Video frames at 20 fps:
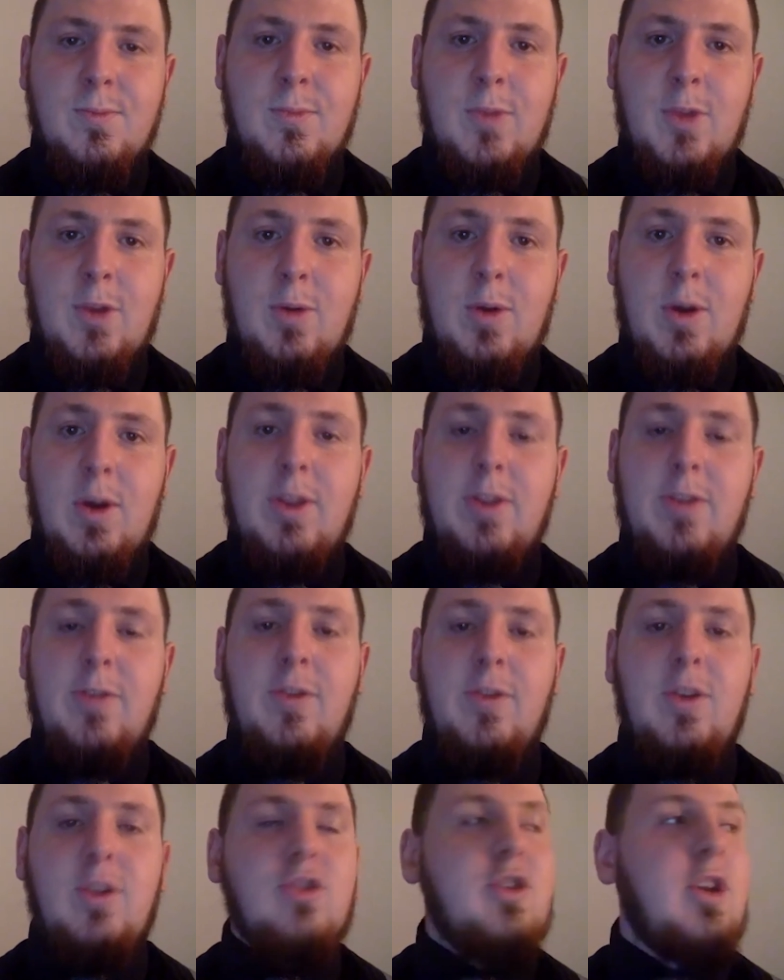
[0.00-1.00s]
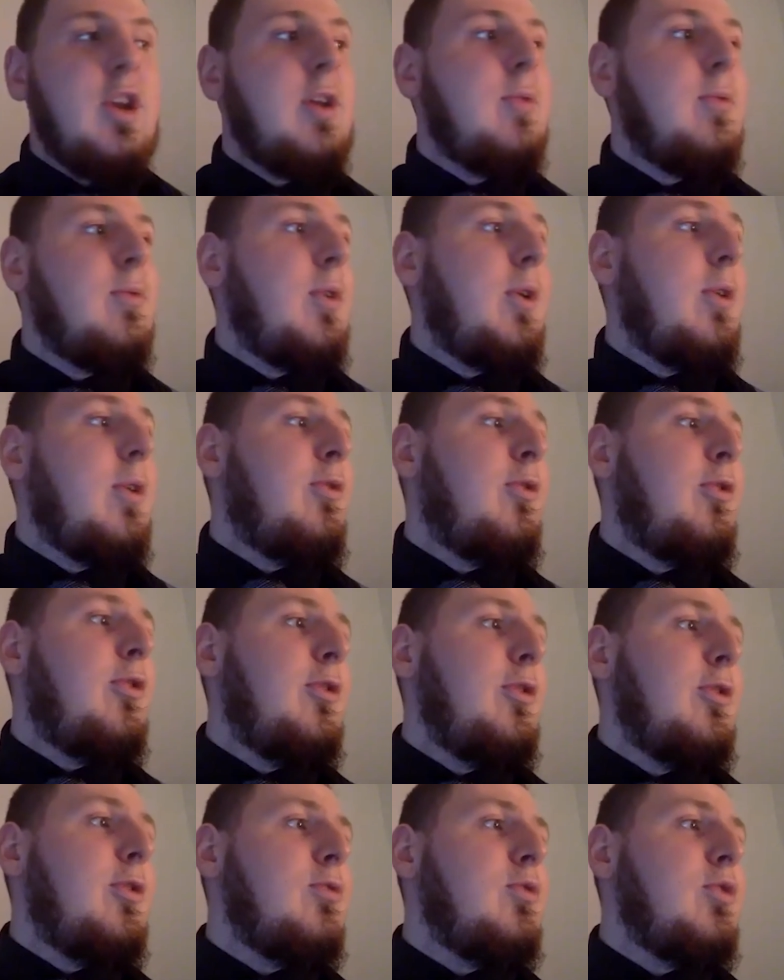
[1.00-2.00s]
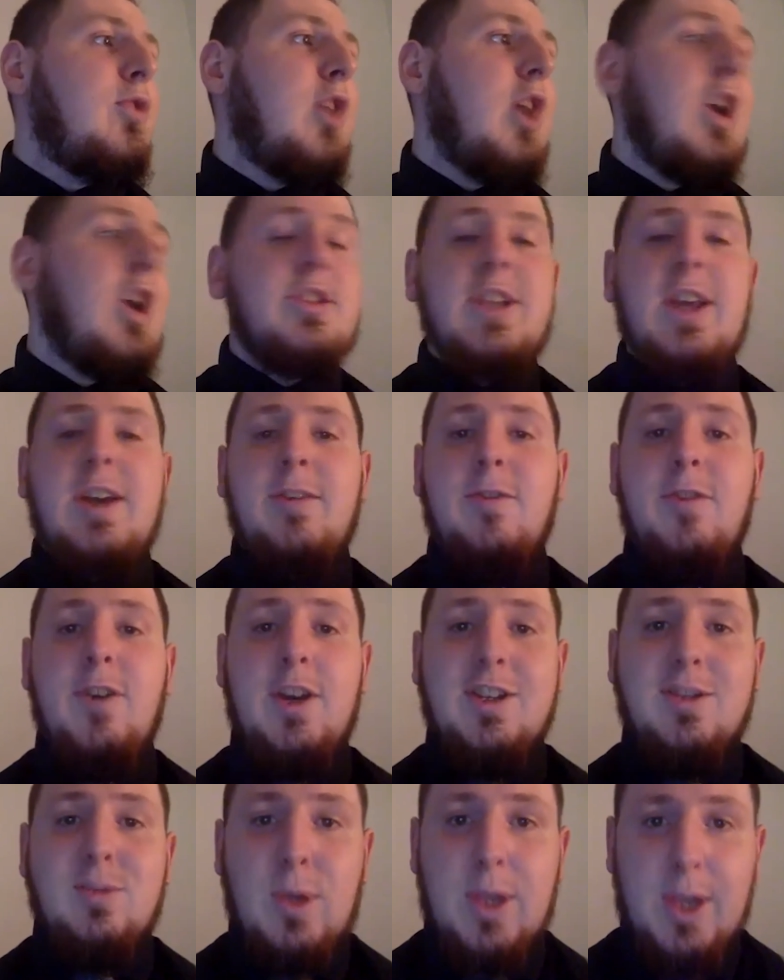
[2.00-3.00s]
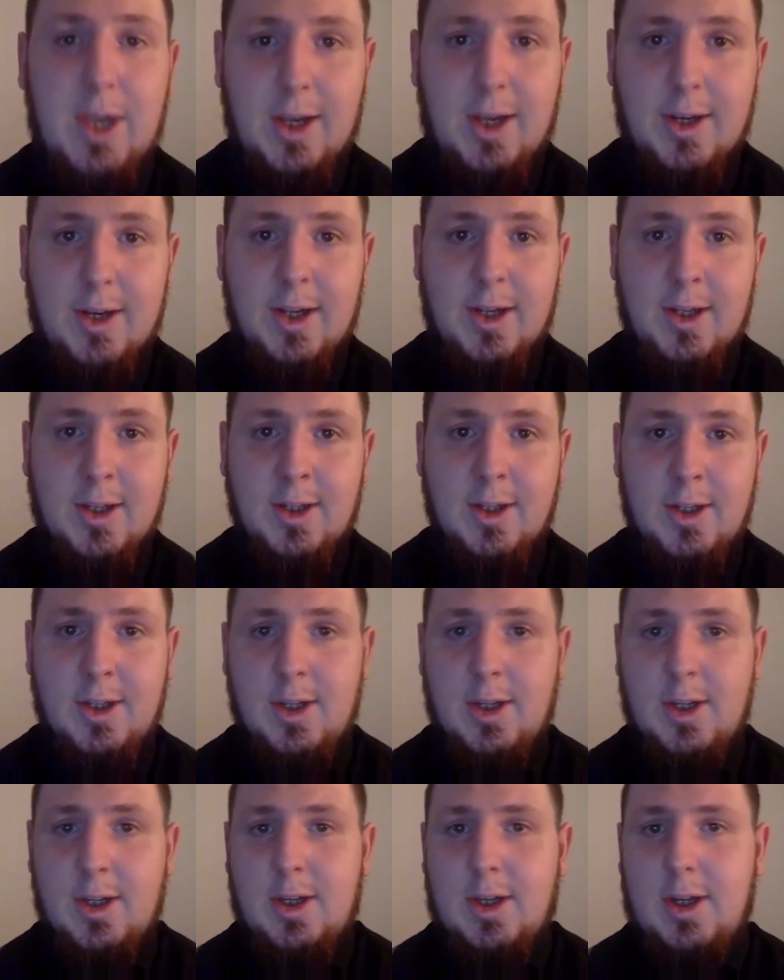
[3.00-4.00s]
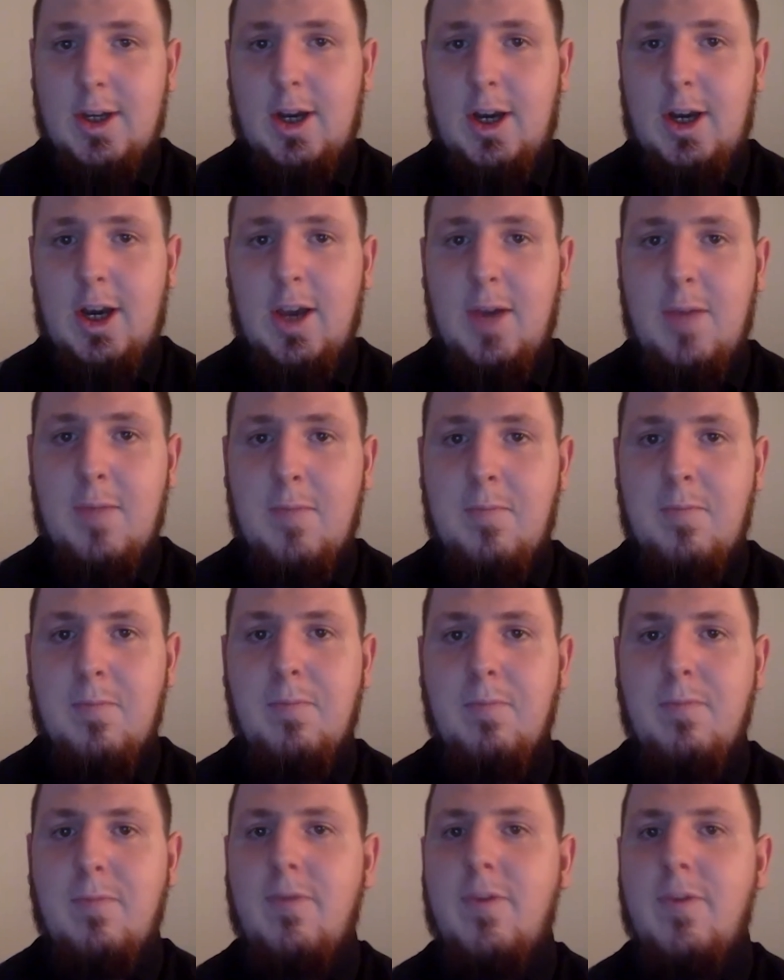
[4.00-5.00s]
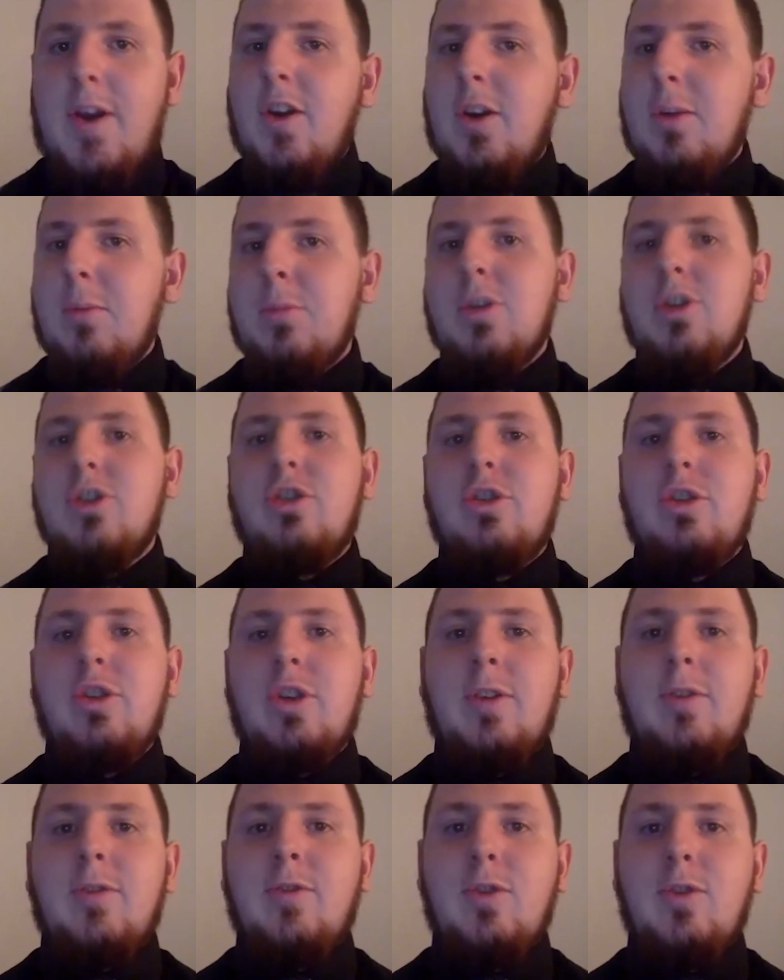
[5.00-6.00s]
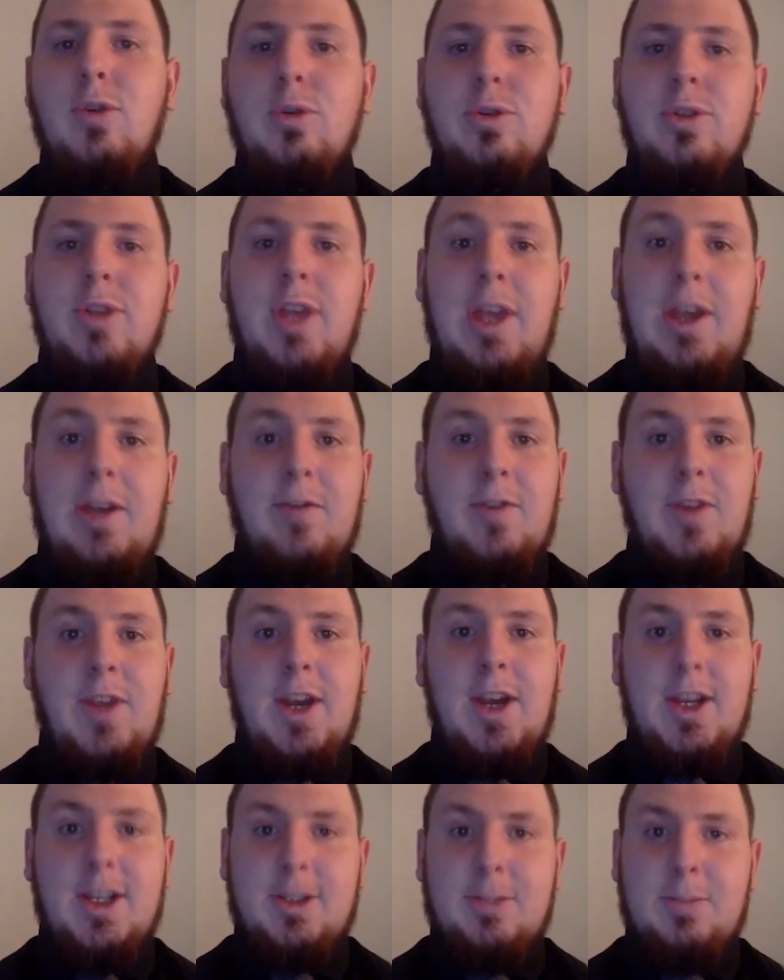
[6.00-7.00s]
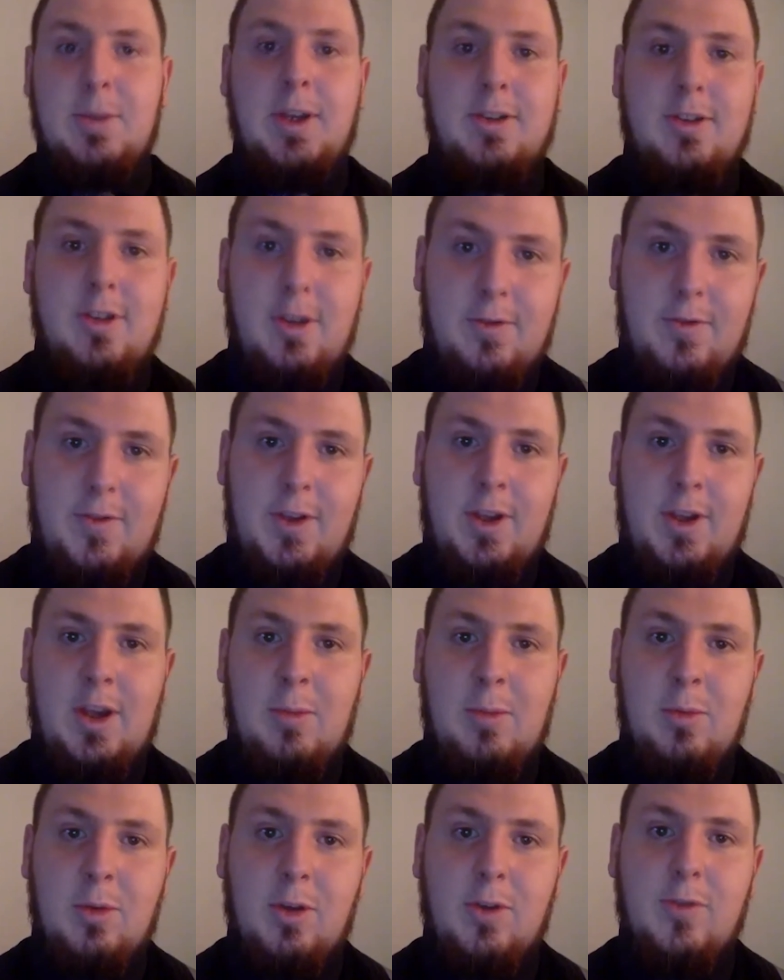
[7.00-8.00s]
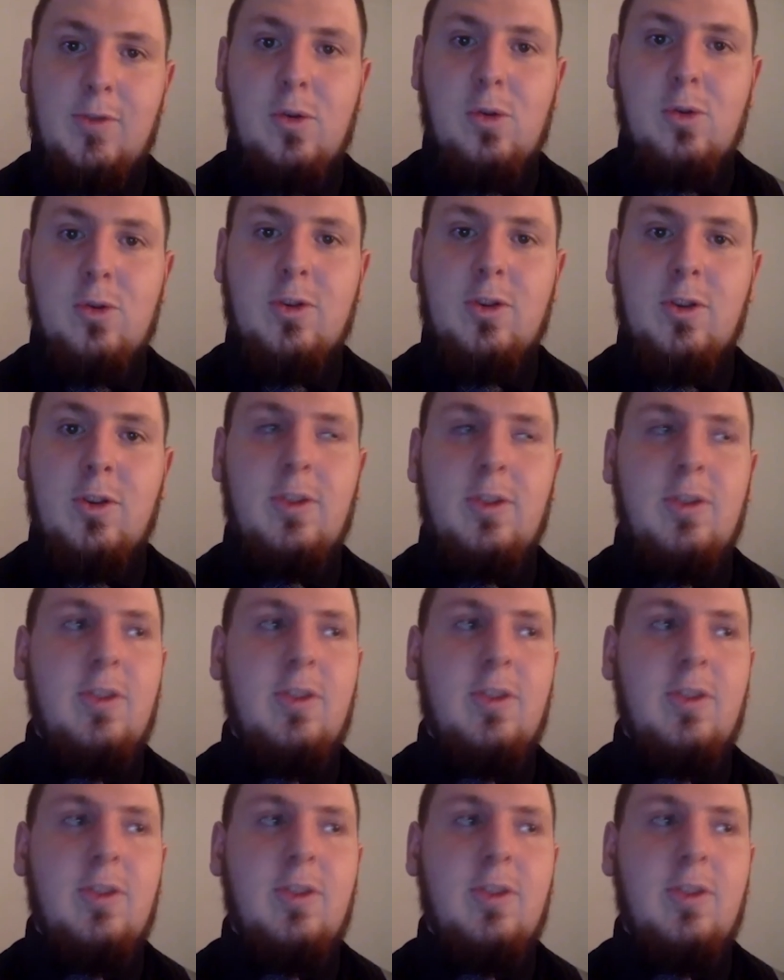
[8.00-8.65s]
Well, in the future, regarding our first weekender, I'm very much looking forward to every aspect of it. I'm looking forward to